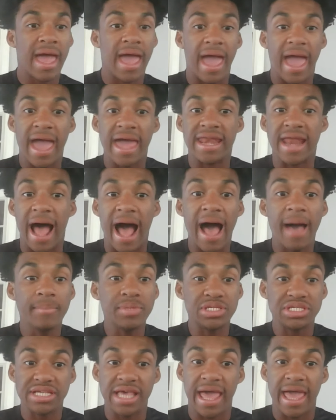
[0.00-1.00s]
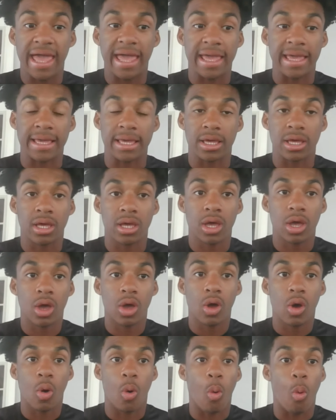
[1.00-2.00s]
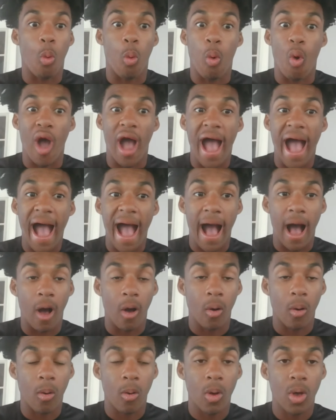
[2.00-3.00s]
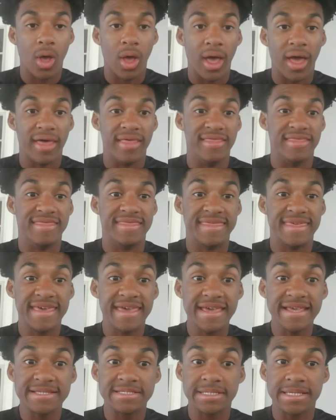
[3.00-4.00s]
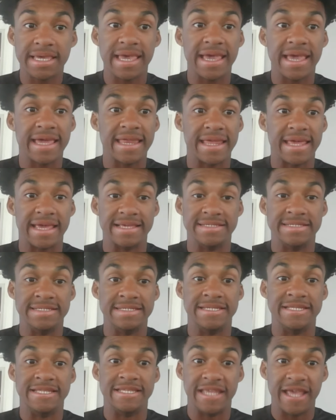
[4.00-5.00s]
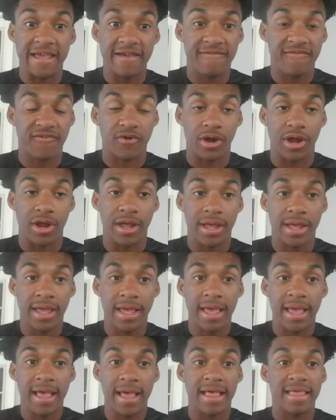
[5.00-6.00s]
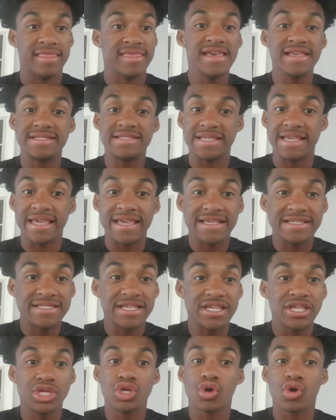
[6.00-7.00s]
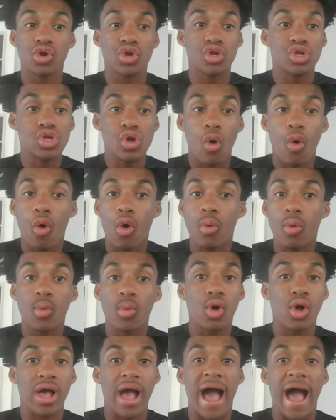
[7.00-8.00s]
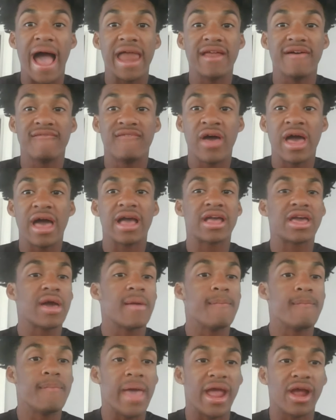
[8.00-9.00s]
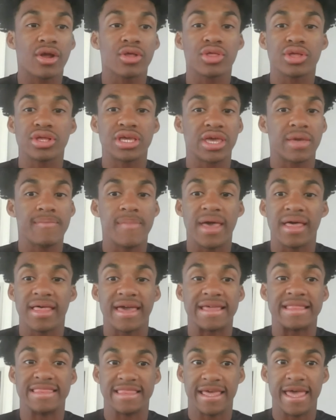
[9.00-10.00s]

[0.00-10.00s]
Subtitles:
and I'm saying, wow, this kid is different. This isn't your normal kind of Maryland commit. Like,